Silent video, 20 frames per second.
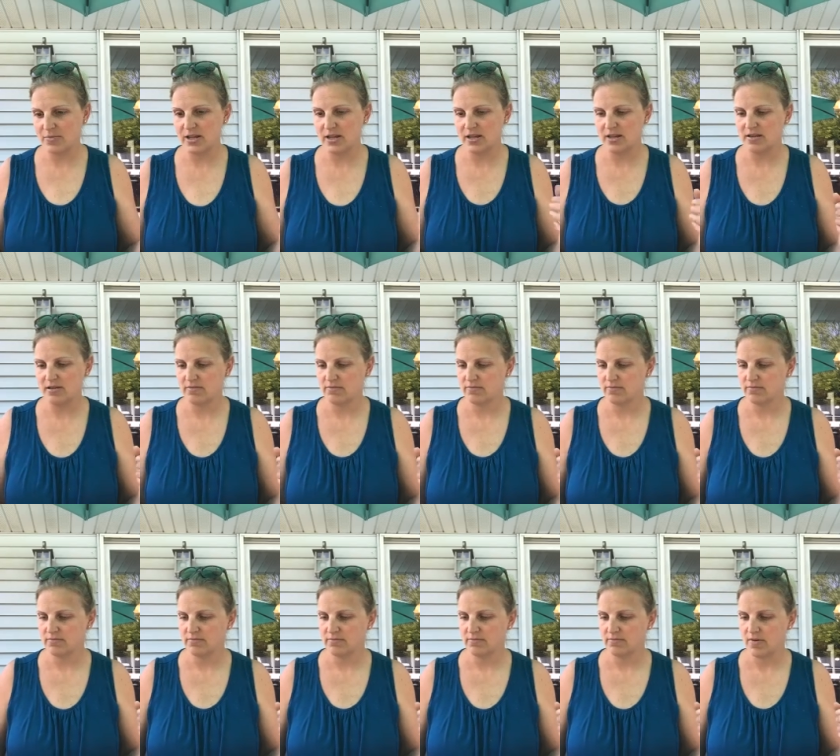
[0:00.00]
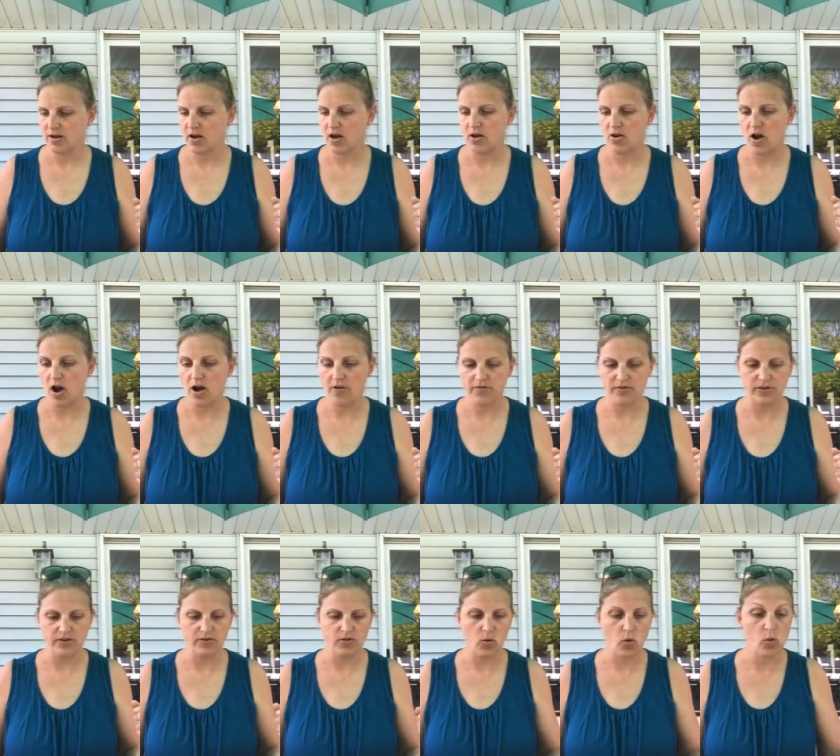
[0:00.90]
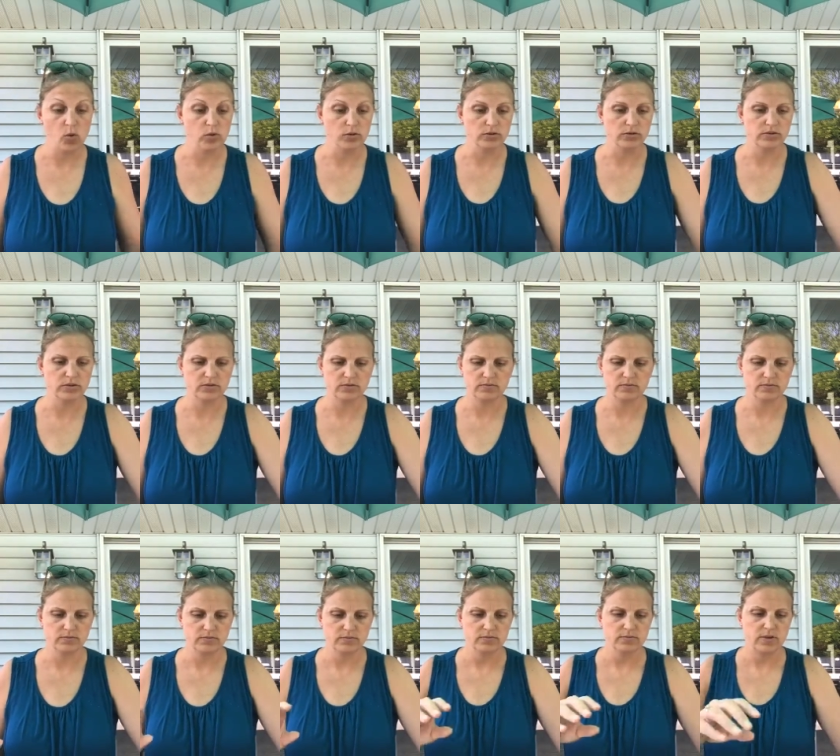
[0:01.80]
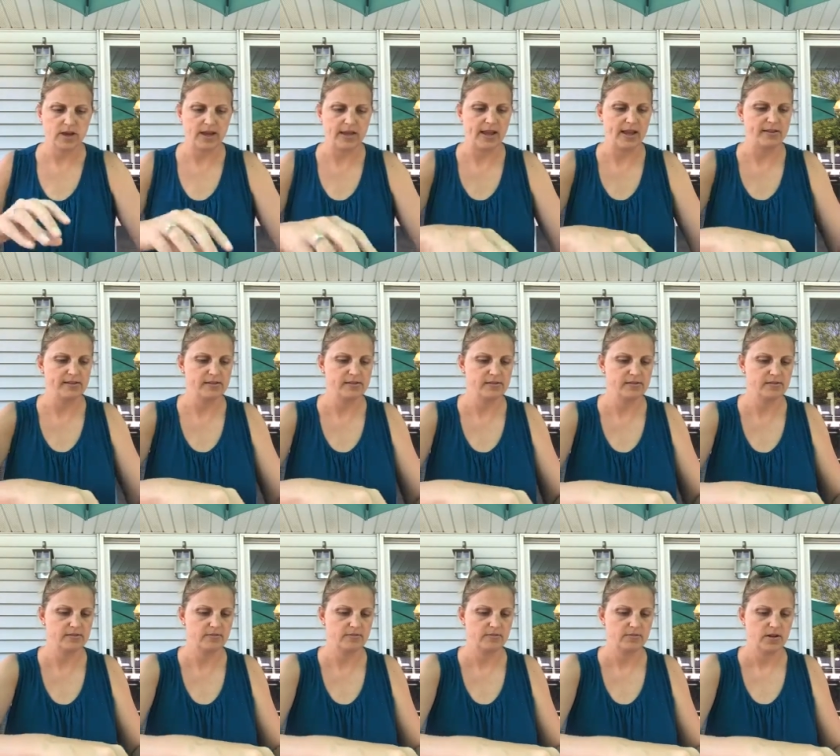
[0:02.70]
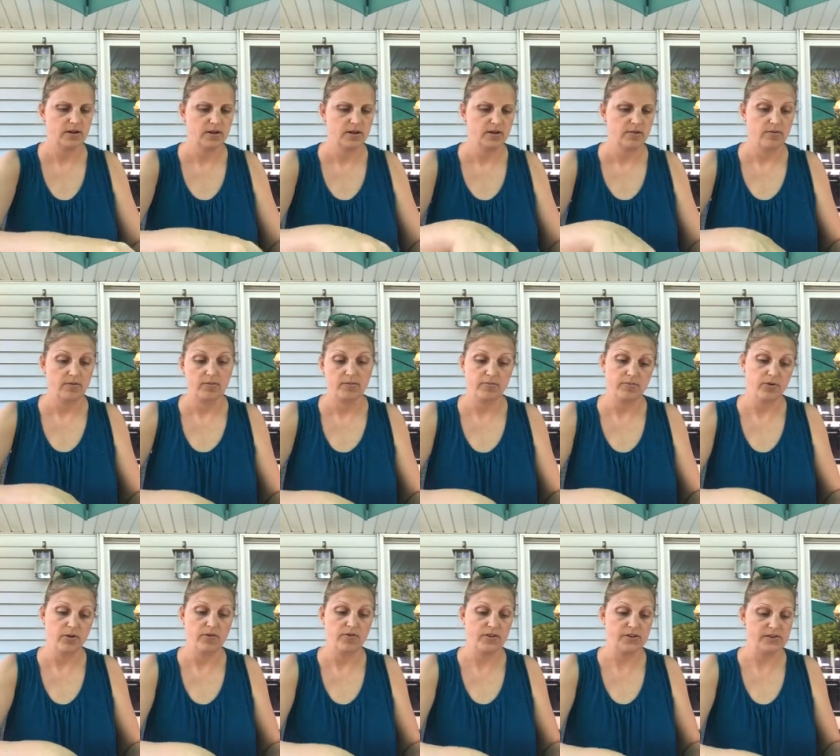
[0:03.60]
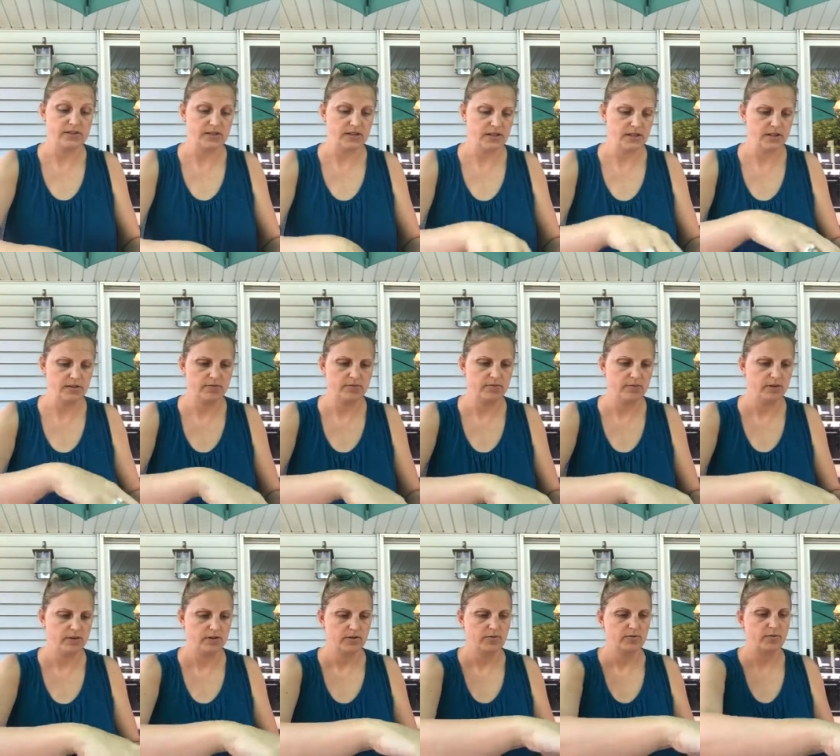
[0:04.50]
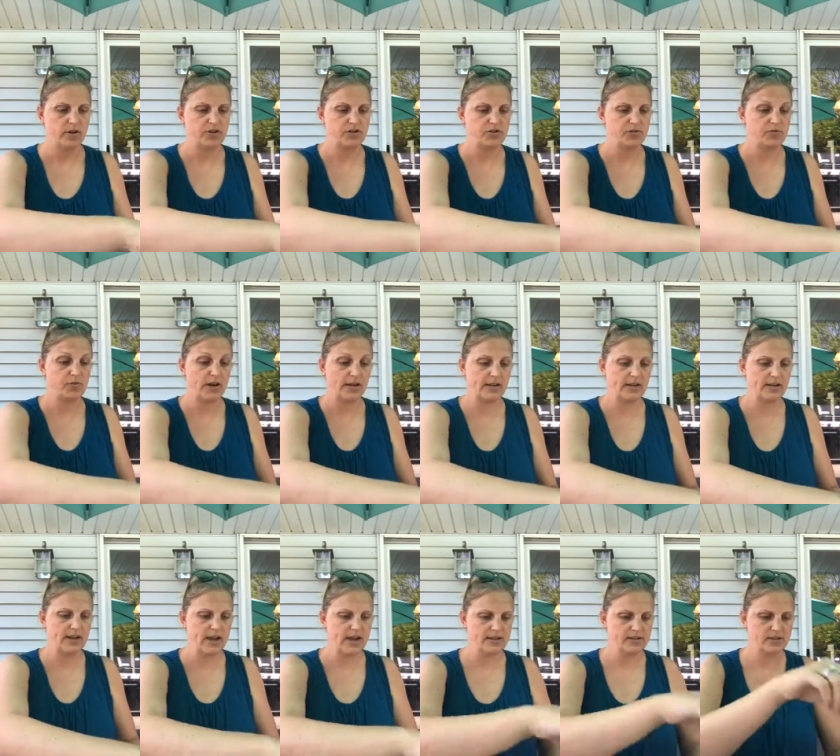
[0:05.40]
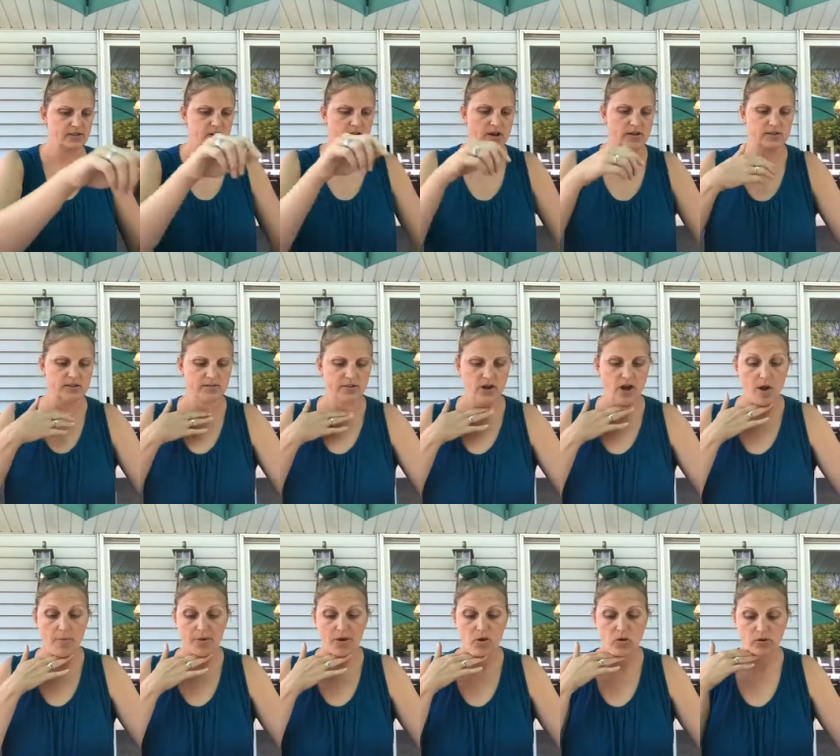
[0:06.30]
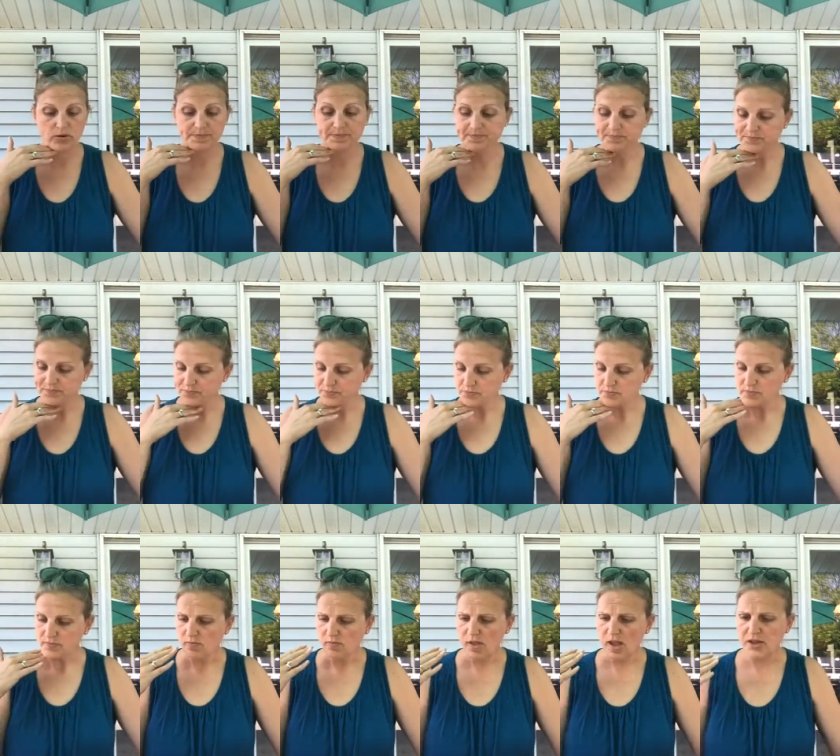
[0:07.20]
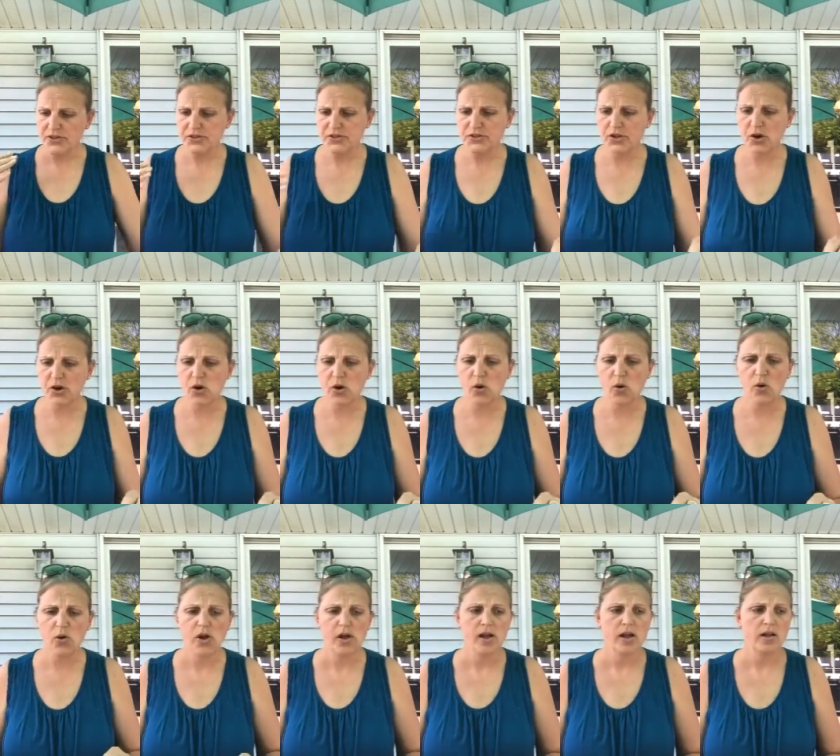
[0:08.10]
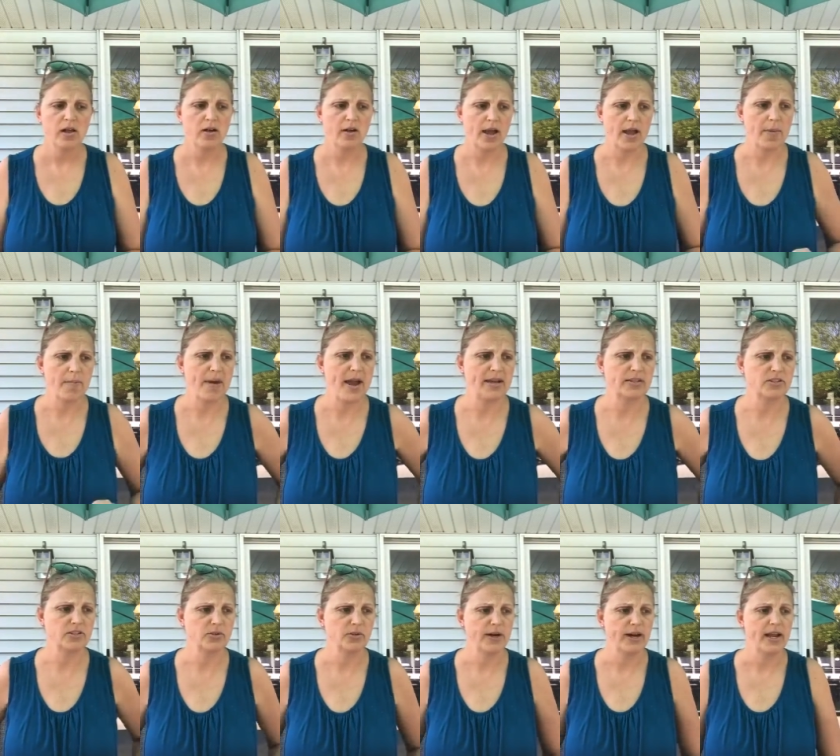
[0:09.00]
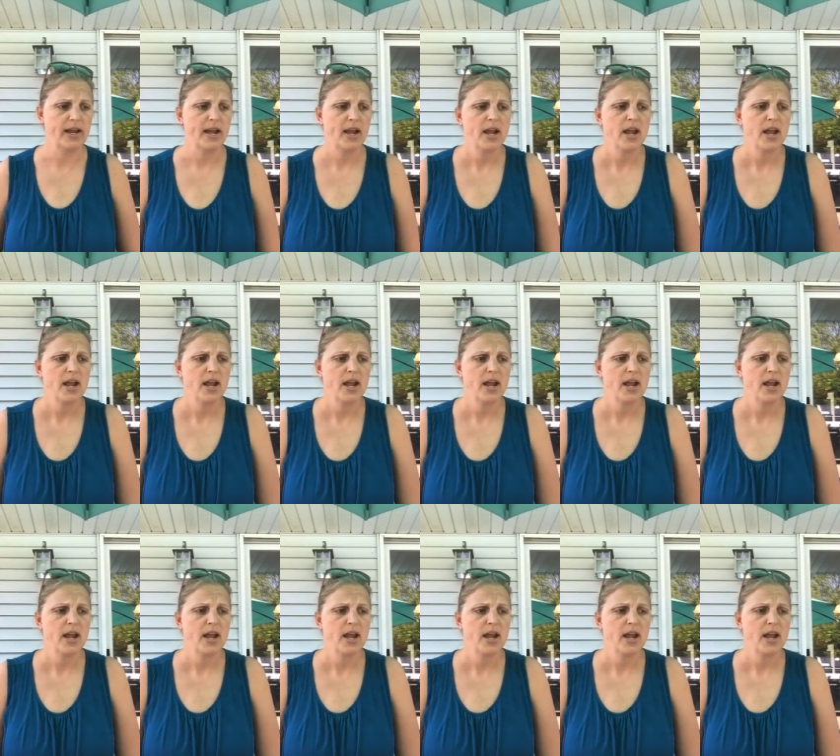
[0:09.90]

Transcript: be an often old, I guess, previously recognized cause of a common cold. So, okay, backstory.